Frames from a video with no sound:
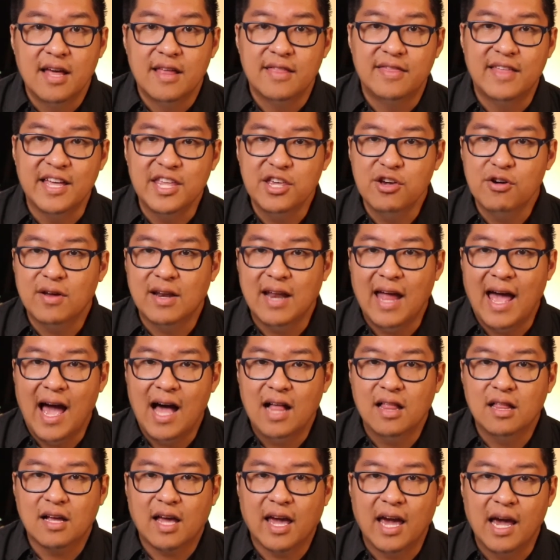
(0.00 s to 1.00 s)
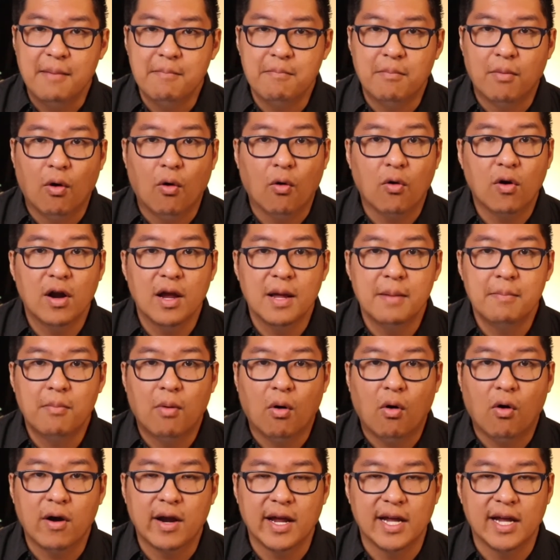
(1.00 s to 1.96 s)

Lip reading: Then you can allocate more and more